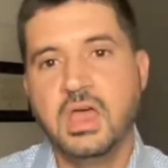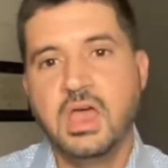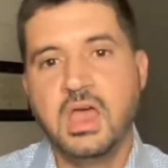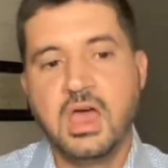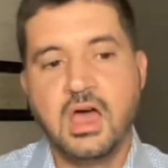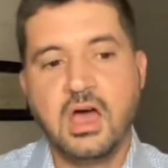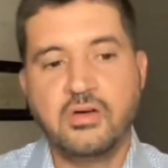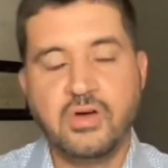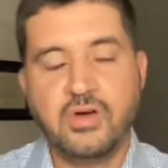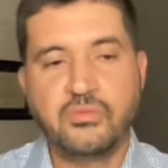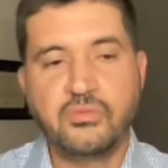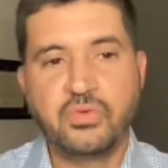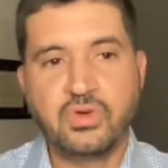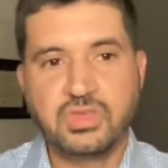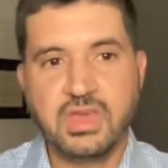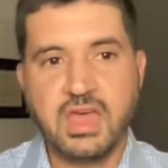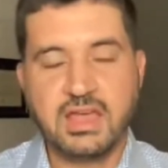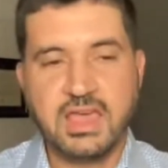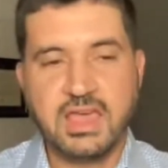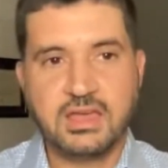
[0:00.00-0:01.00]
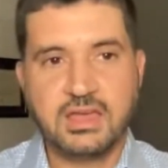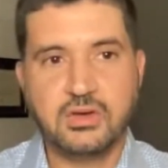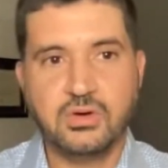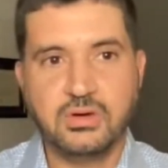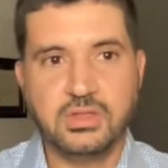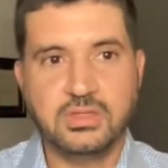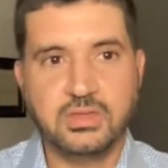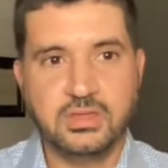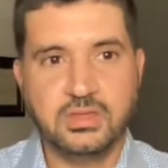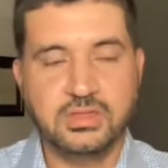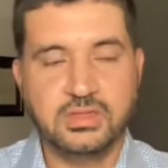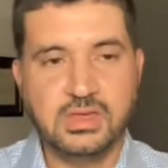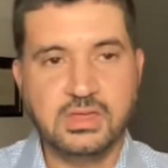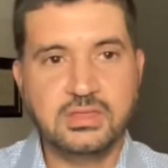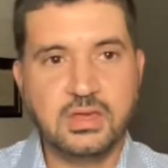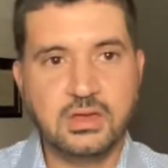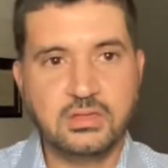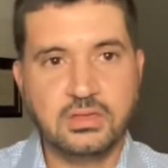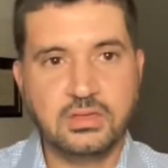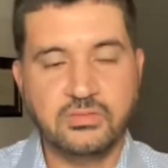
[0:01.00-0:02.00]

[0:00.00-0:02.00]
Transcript: unfortunately, I can't go into the details